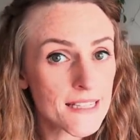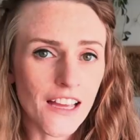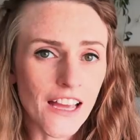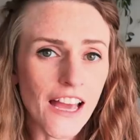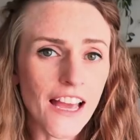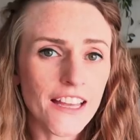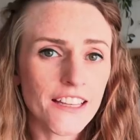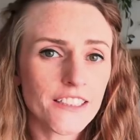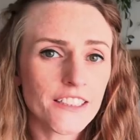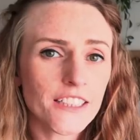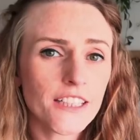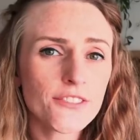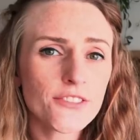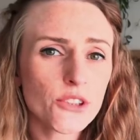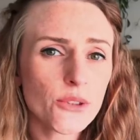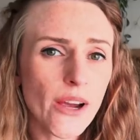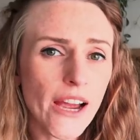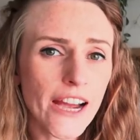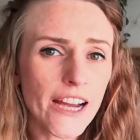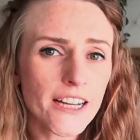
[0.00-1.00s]
And if
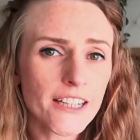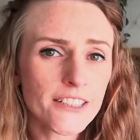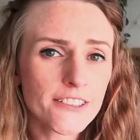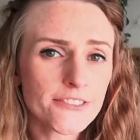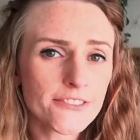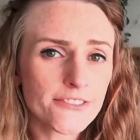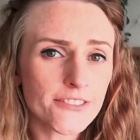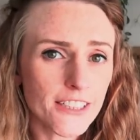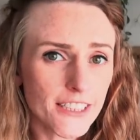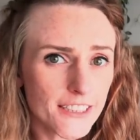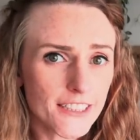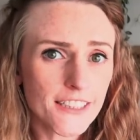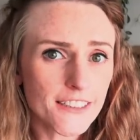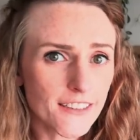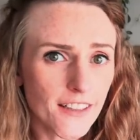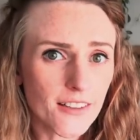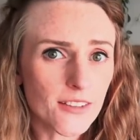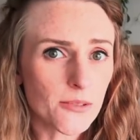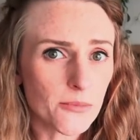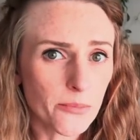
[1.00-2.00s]
you have
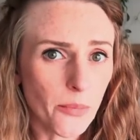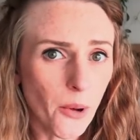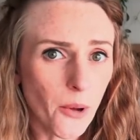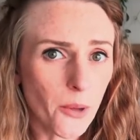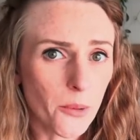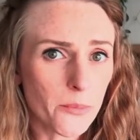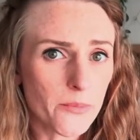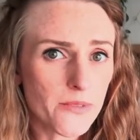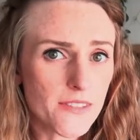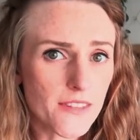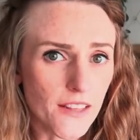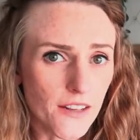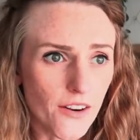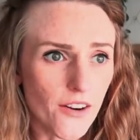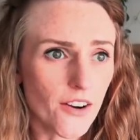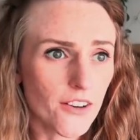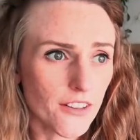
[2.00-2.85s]
incandescent bulbs that are